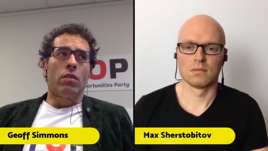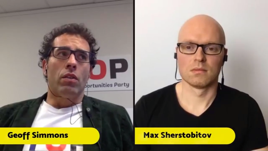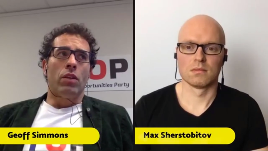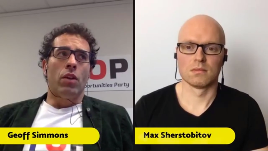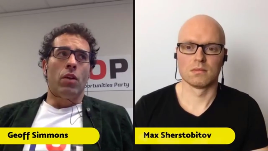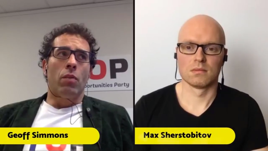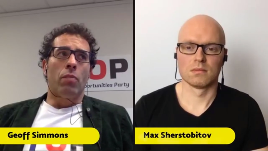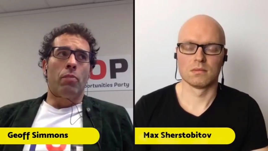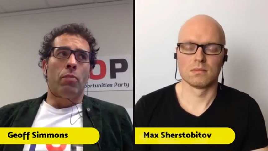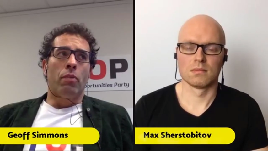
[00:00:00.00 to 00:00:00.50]

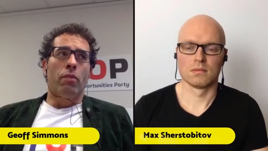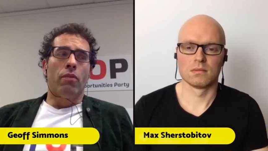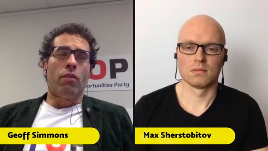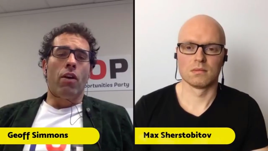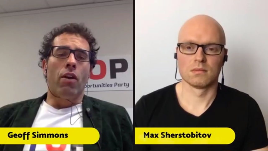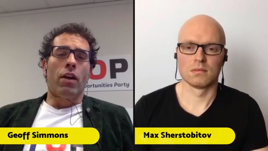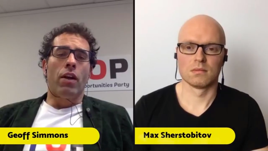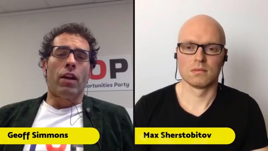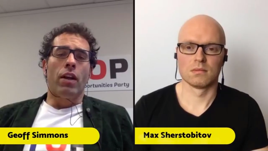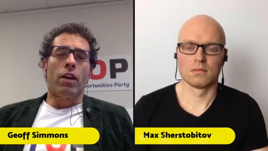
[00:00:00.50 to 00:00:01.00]
Speaker 1: you know
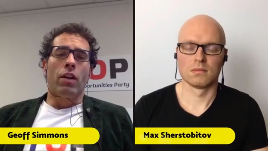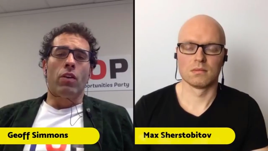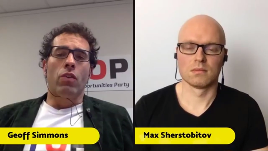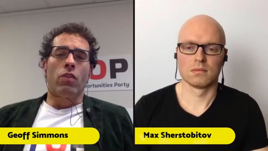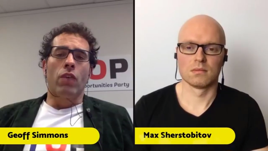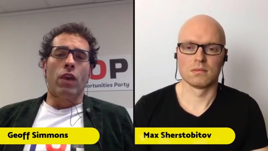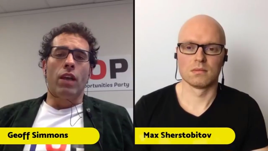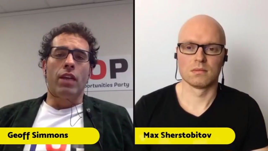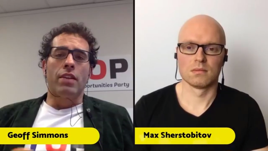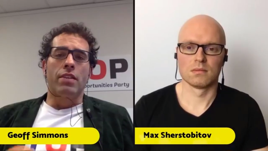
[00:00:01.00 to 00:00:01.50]
providing
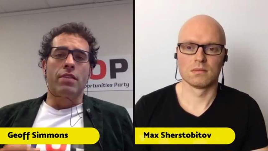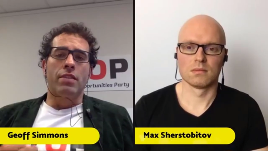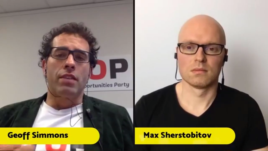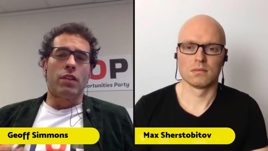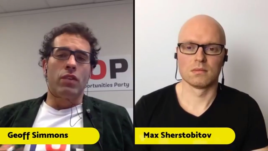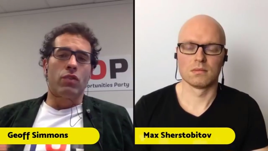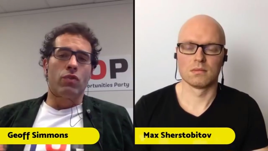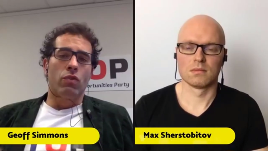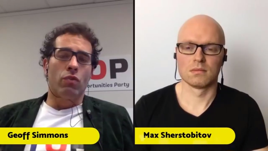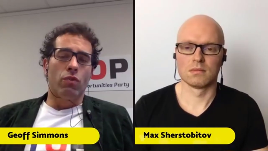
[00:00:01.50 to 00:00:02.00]
greater
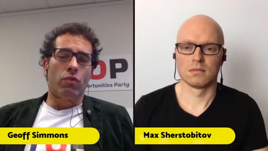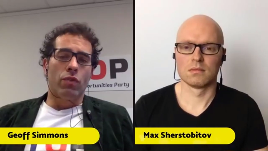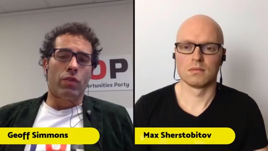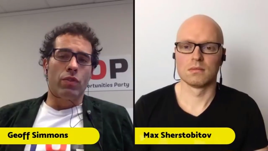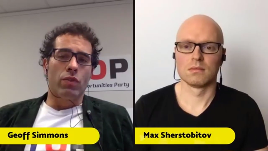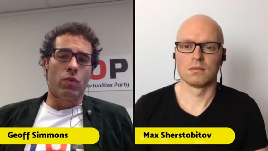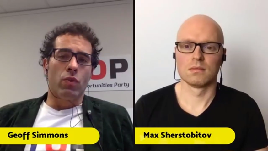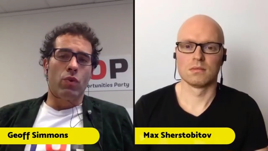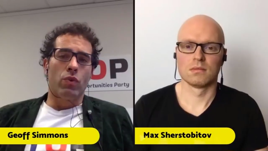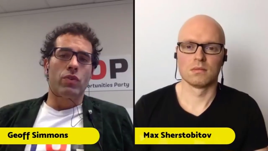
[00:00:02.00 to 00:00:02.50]
central
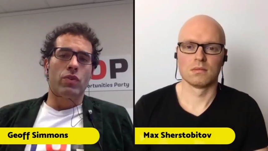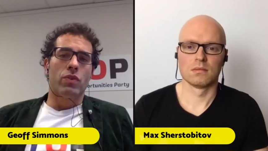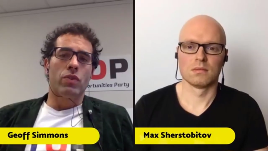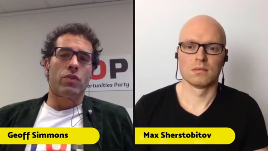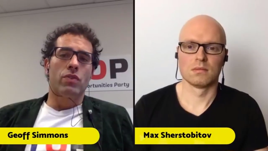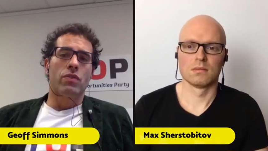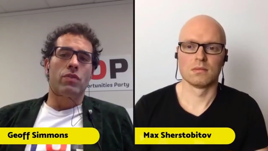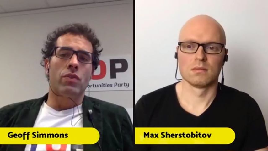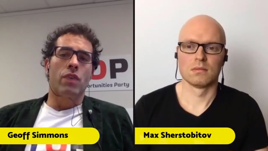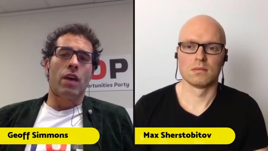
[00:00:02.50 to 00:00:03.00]

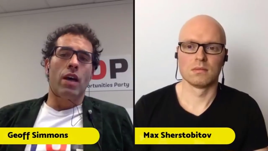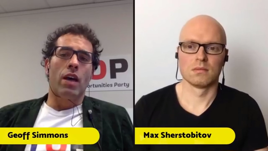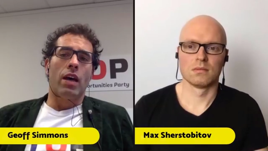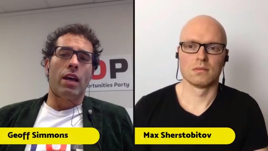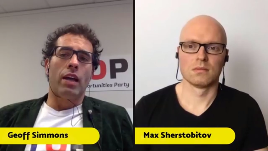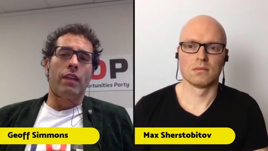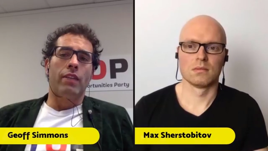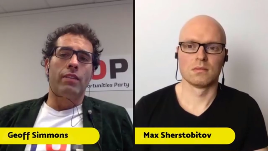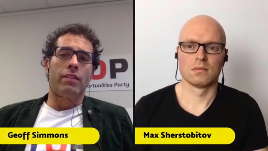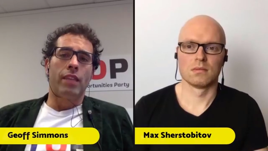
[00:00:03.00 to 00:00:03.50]
resources uh,
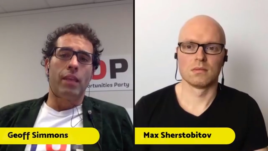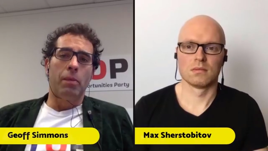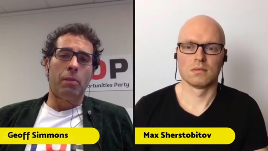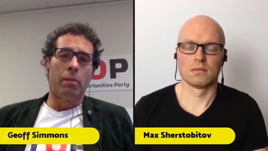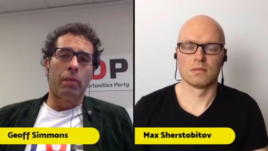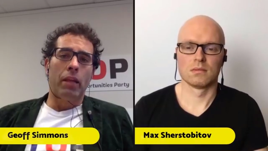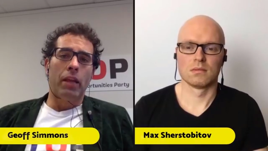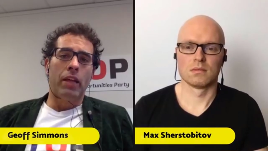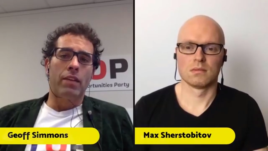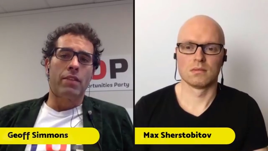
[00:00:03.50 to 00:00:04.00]
and
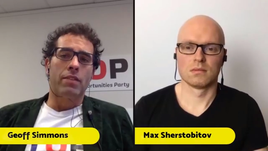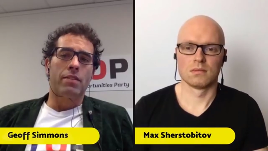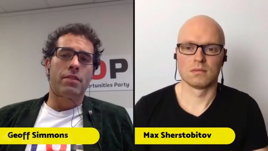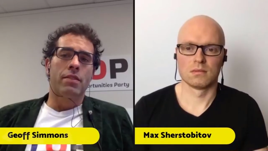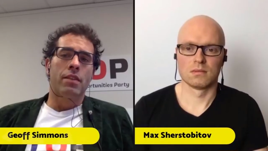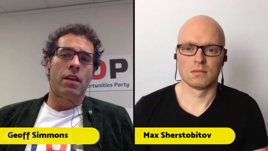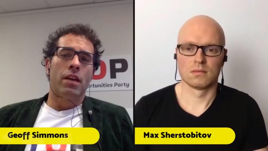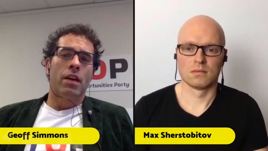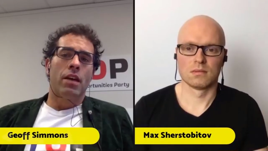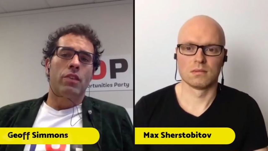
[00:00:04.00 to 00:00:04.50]

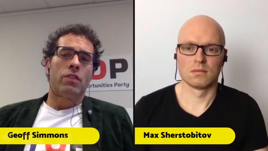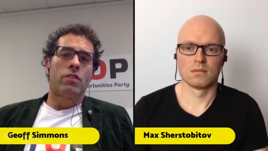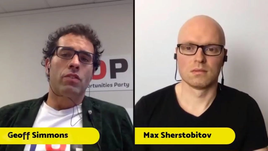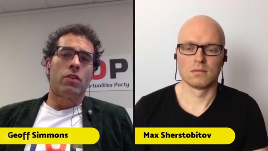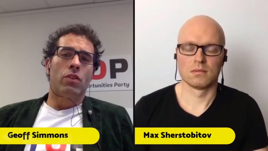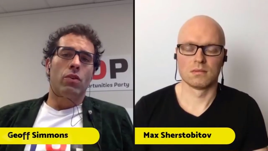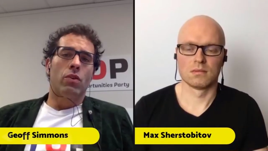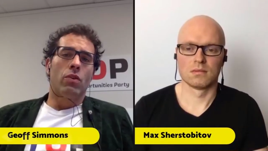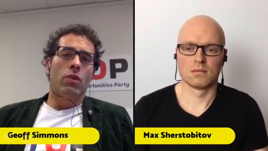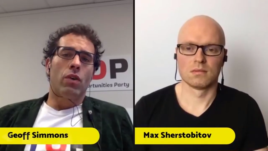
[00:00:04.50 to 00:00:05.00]
templates
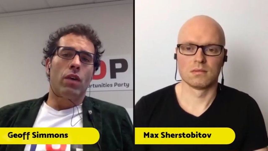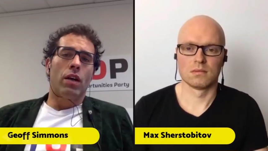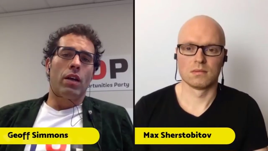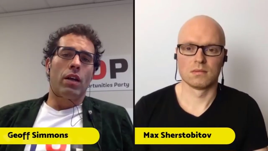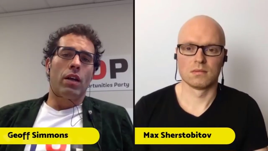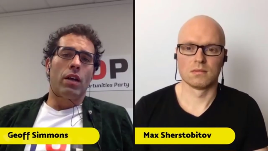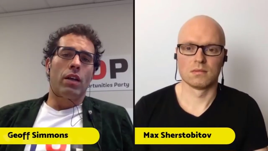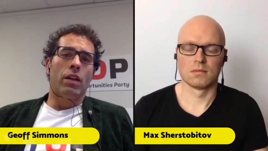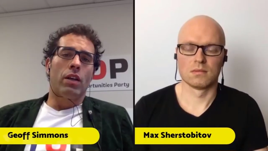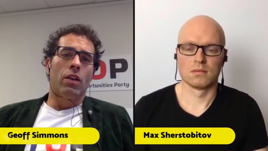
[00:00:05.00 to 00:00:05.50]
to
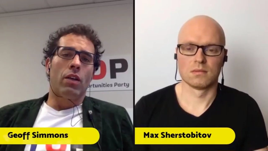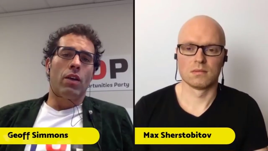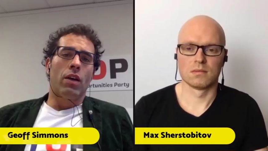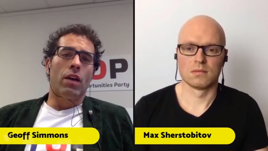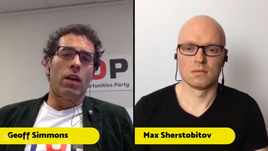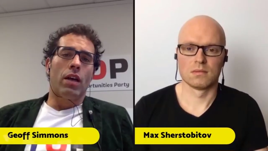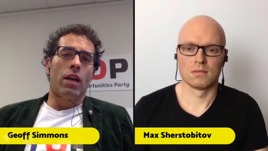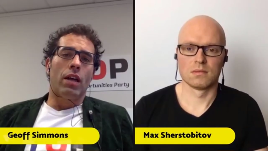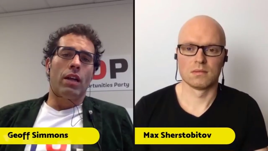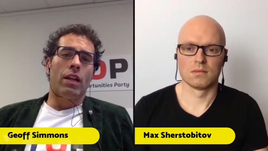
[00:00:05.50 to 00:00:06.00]
uh, you
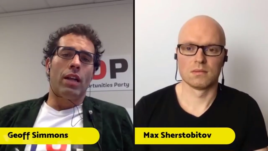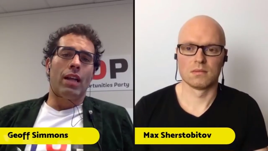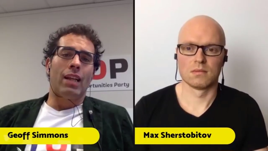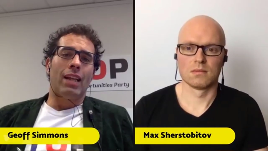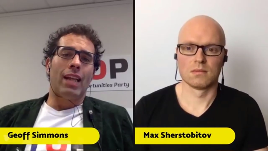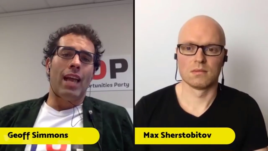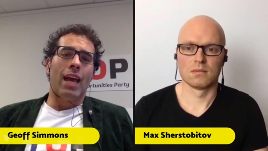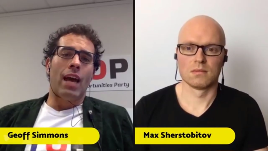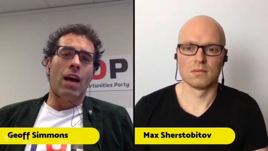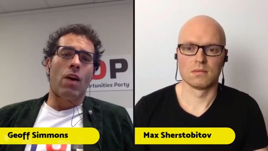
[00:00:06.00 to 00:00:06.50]
know
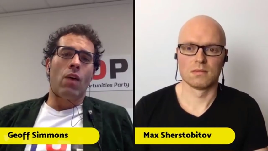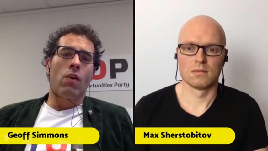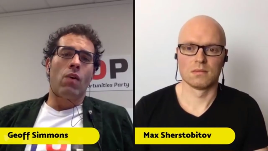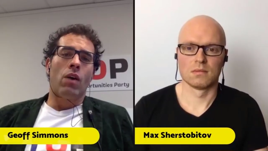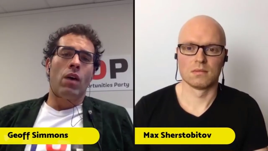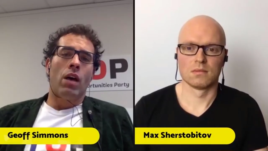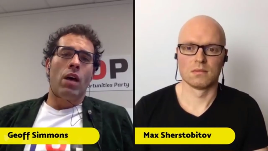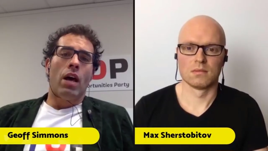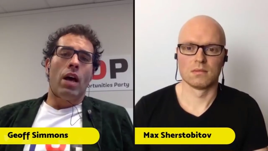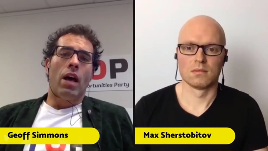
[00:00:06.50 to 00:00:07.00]

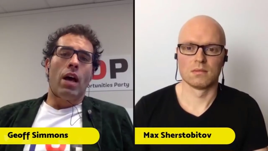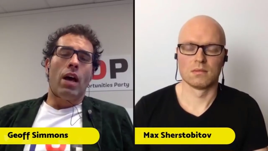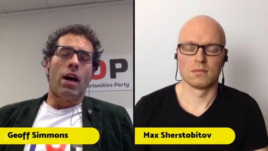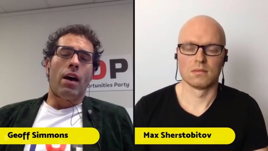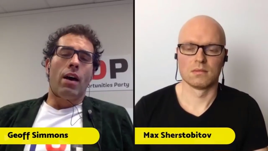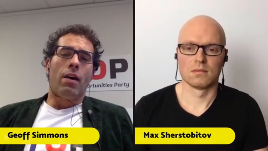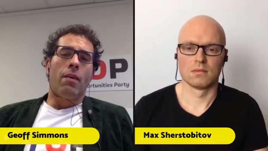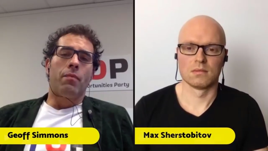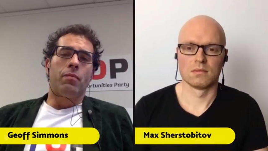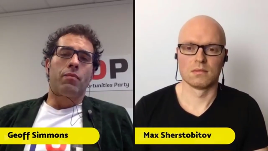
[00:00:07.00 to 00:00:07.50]
allow
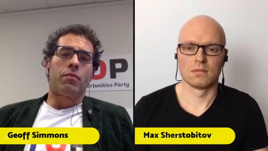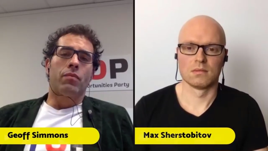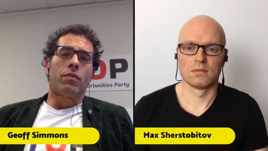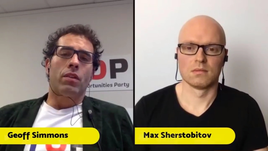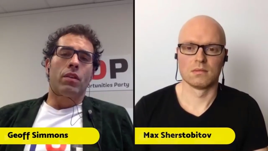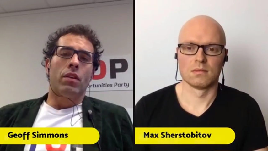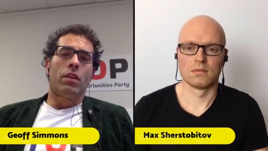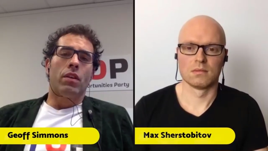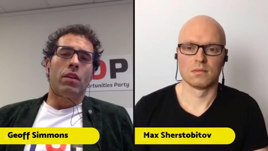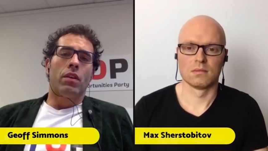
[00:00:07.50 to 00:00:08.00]
um,